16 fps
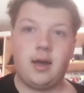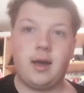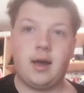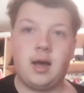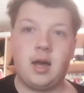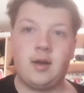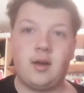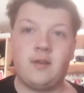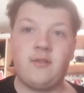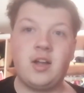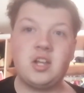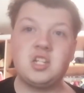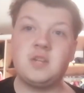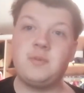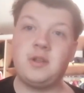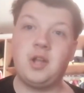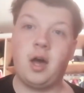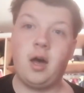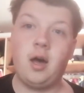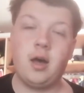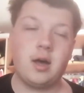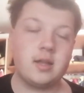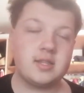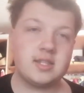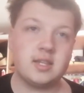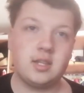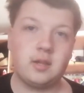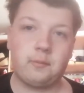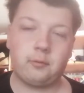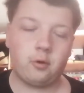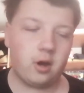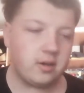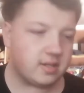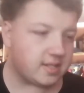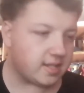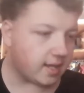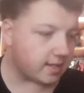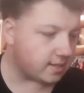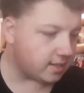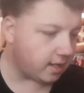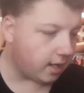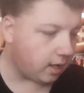I've actually been hurt in the process.